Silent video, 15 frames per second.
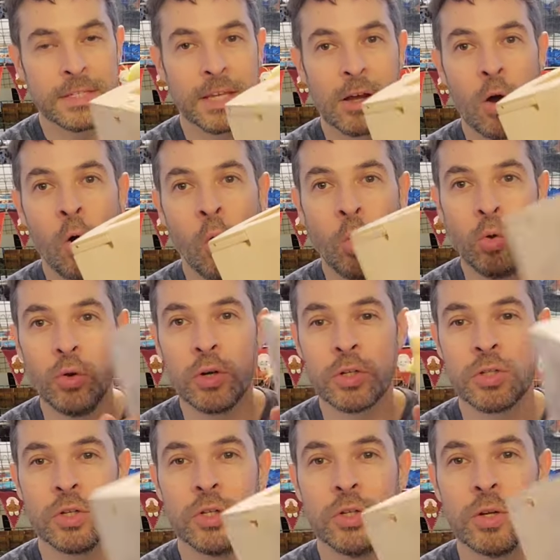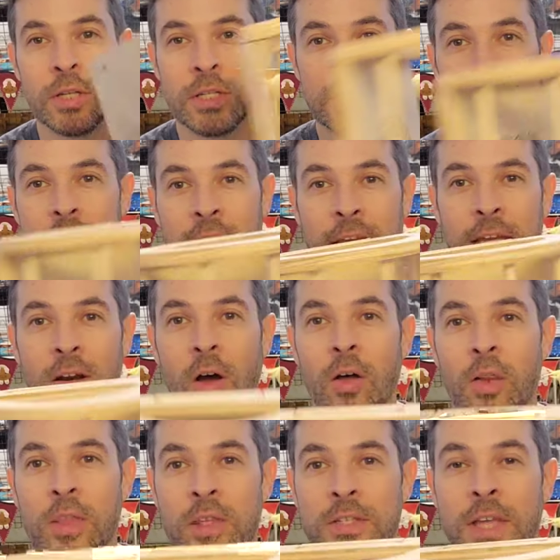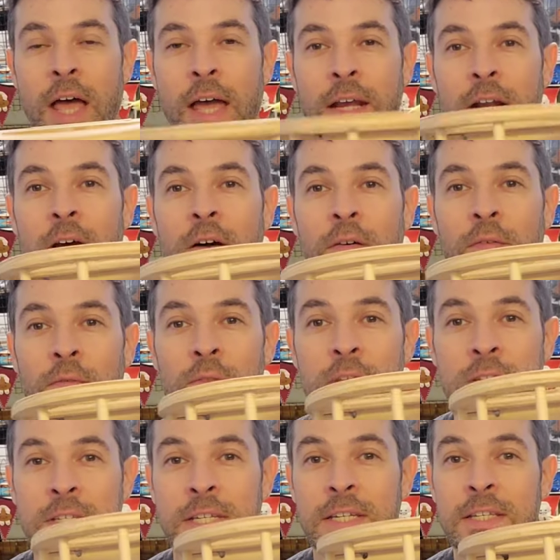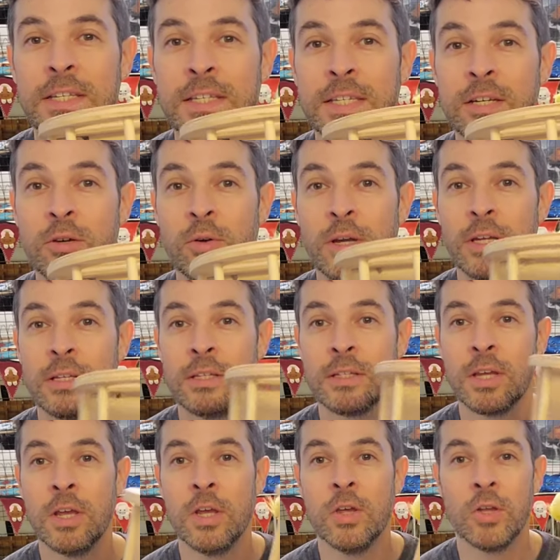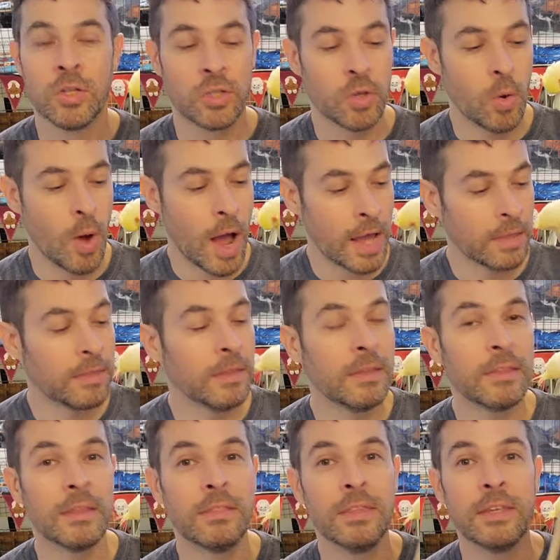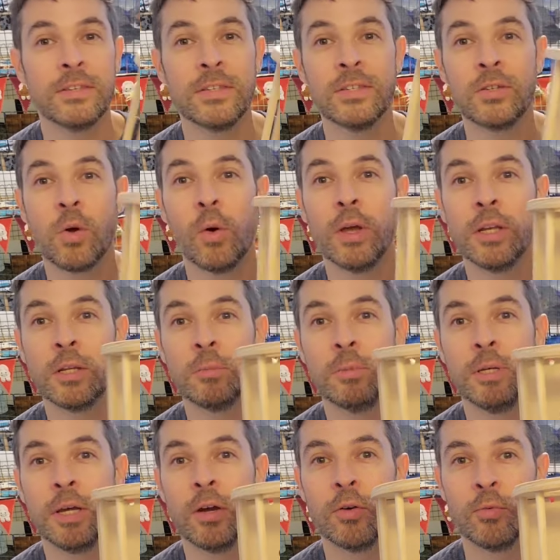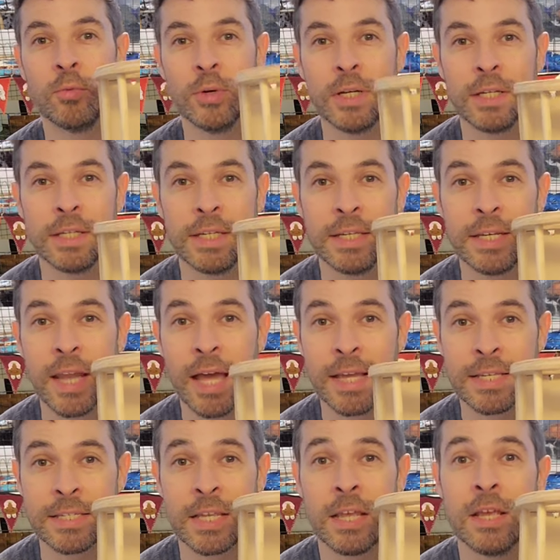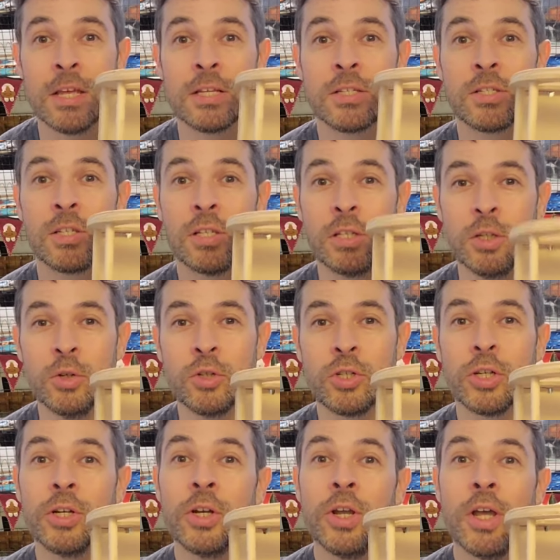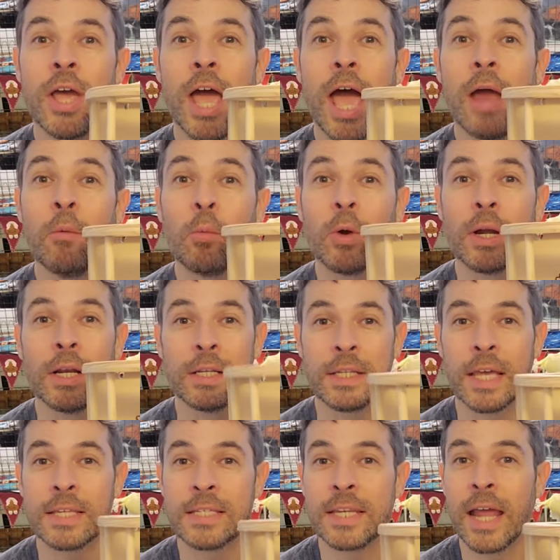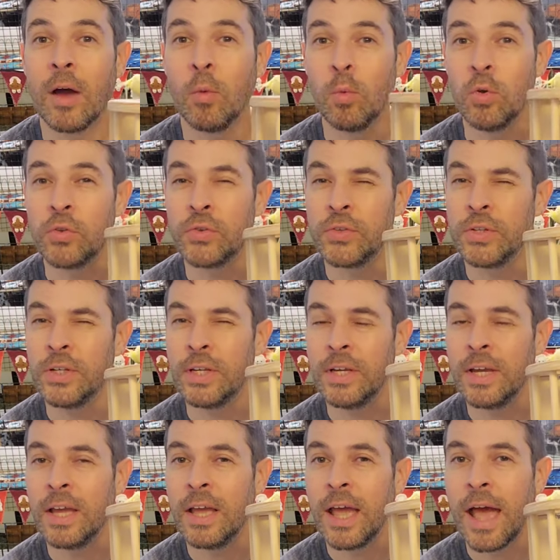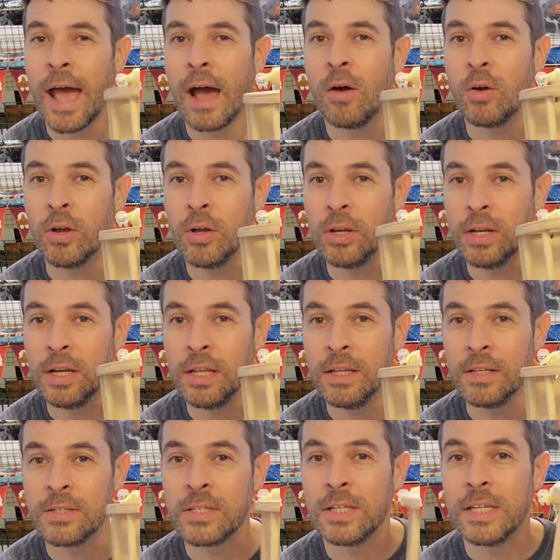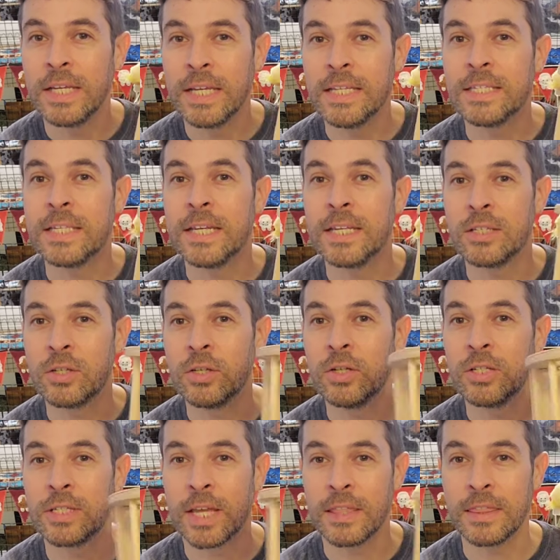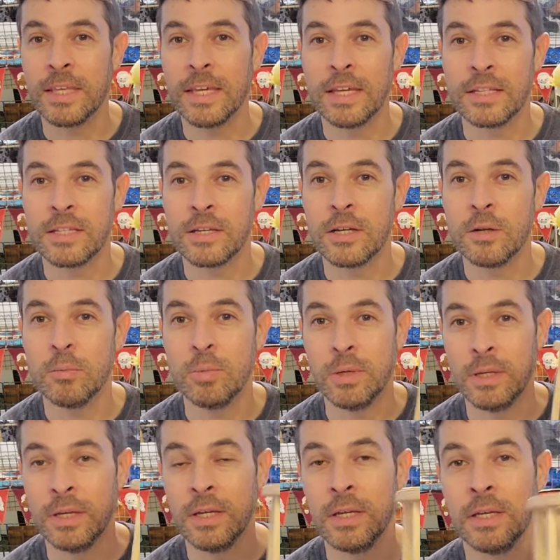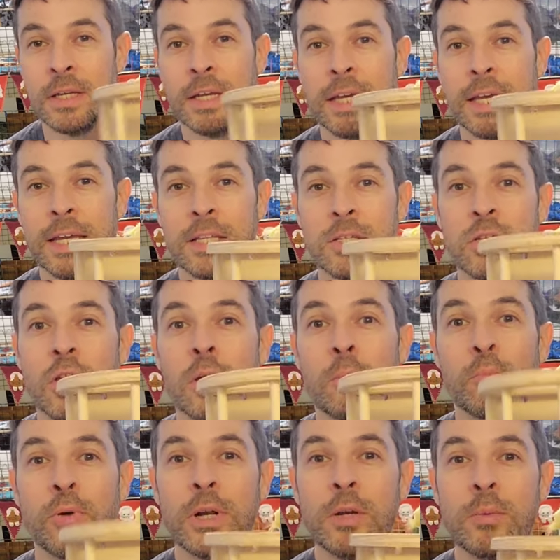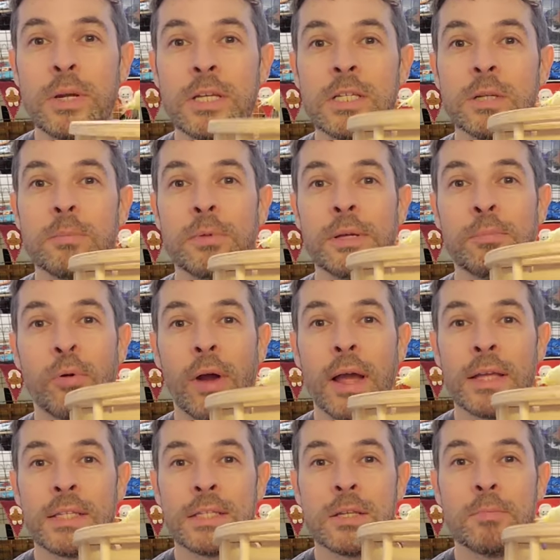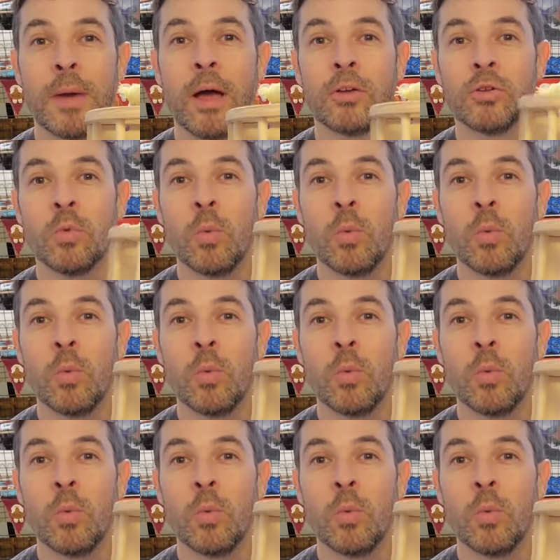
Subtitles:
like a holder so you can stick it on the side of the CNC grids. So I think that this is going to be a really nice solution, and we're going to test it out. We'll see how good it is. Is it as good as I think it's going to be? It's pretty reasonably priced. It's about